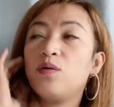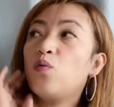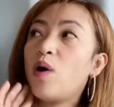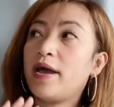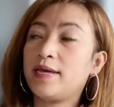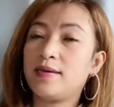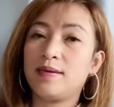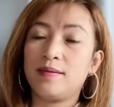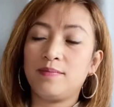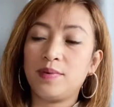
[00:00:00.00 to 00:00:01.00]
Why?
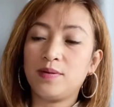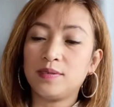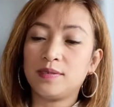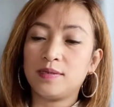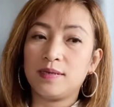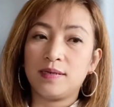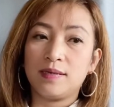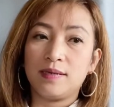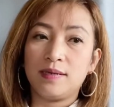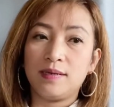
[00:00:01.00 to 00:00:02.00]
Because
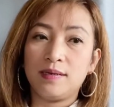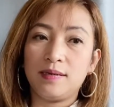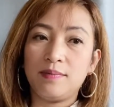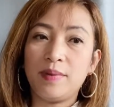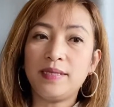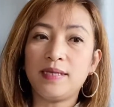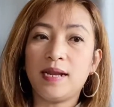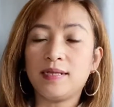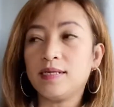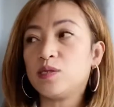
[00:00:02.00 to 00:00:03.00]
maintain
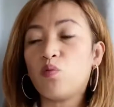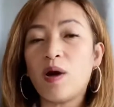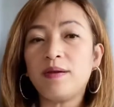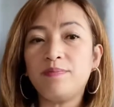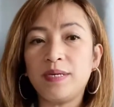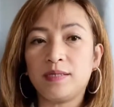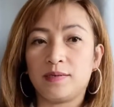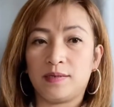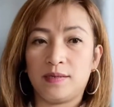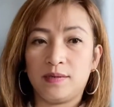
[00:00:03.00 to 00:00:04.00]
at least 1
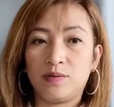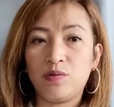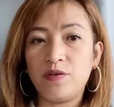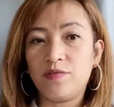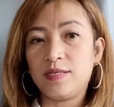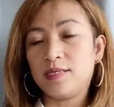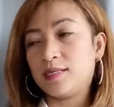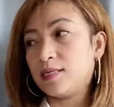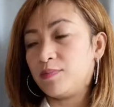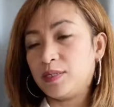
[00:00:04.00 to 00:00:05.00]
meter, 3 feet
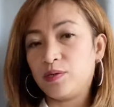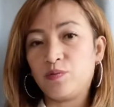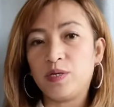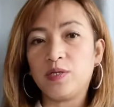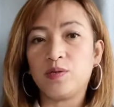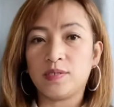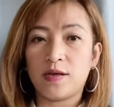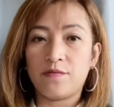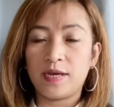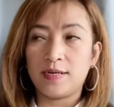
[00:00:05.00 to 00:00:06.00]
distance between
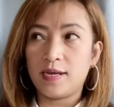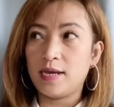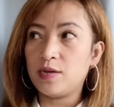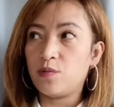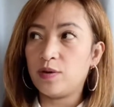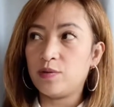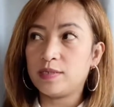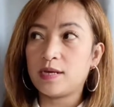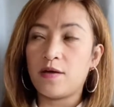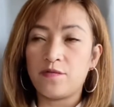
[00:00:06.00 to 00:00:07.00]
yourself and anyone who
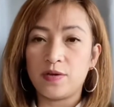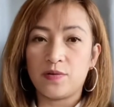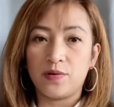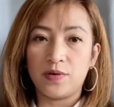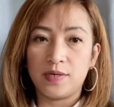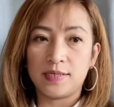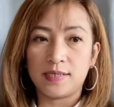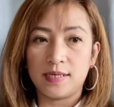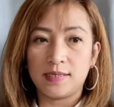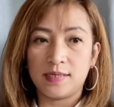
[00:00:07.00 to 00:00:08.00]
is coughing or
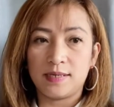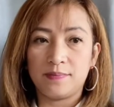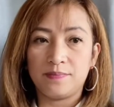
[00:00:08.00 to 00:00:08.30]
sneezing.